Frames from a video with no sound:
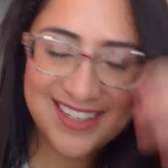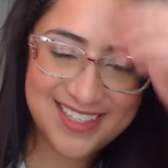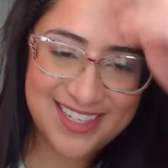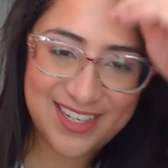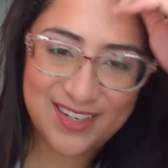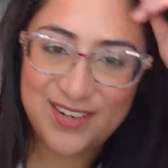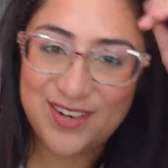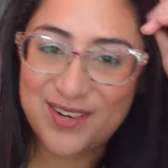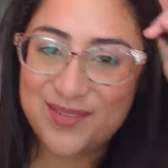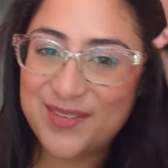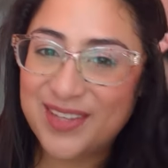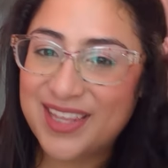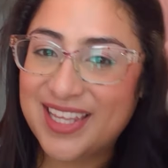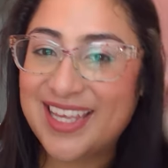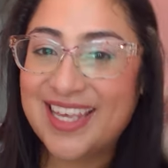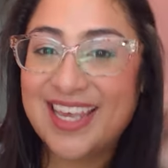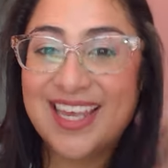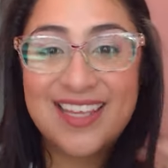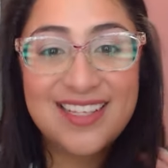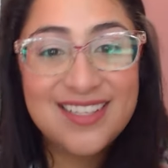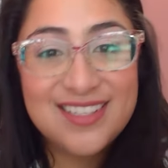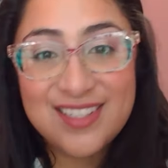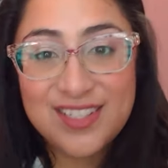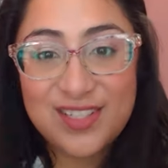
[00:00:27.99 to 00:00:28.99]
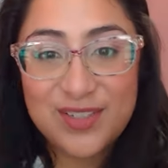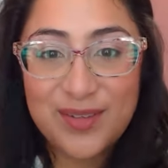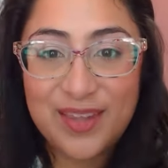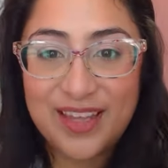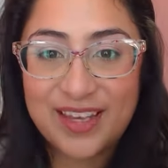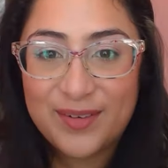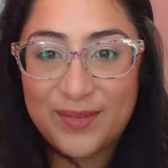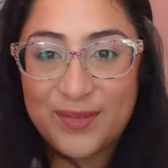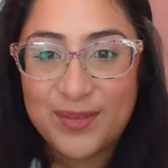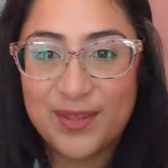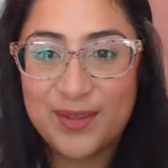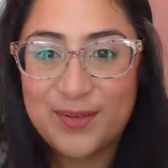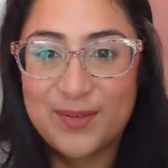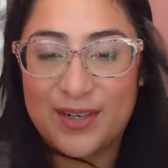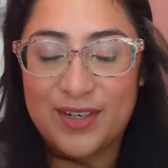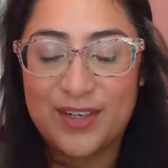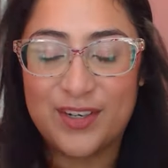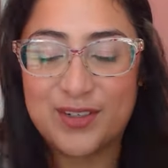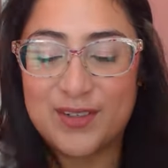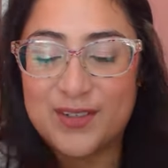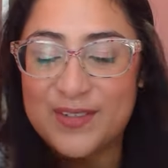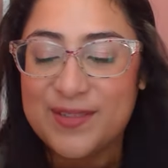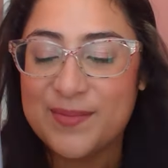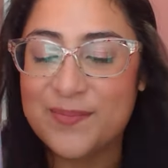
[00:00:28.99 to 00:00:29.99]
I normally can't do that with all my
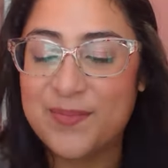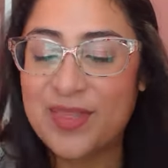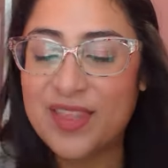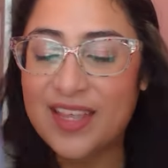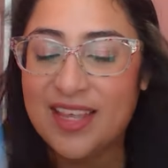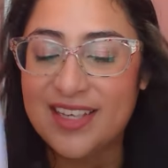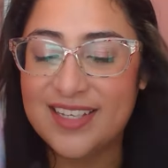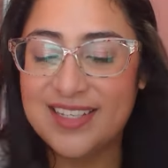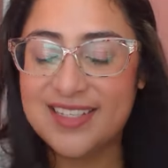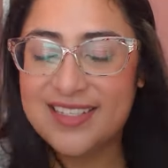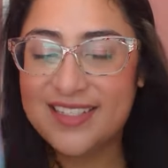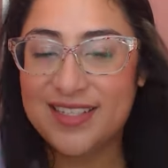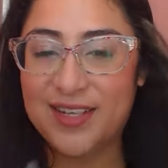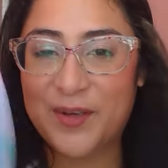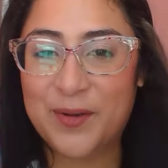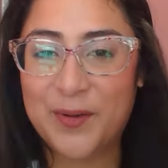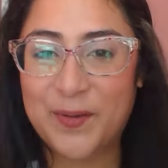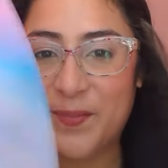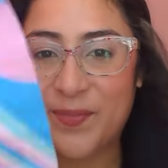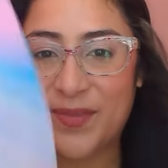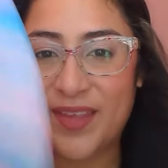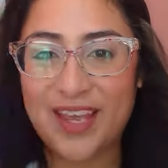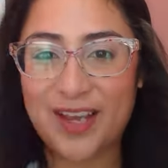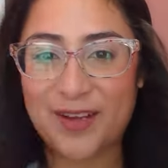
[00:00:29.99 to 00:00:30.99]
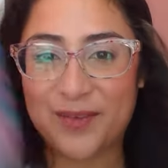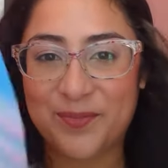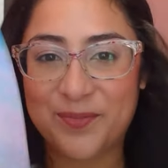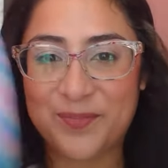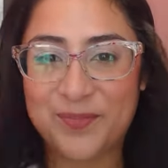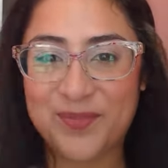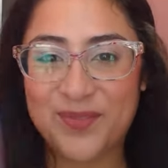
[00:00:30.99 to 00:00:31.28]
curls. So yeah,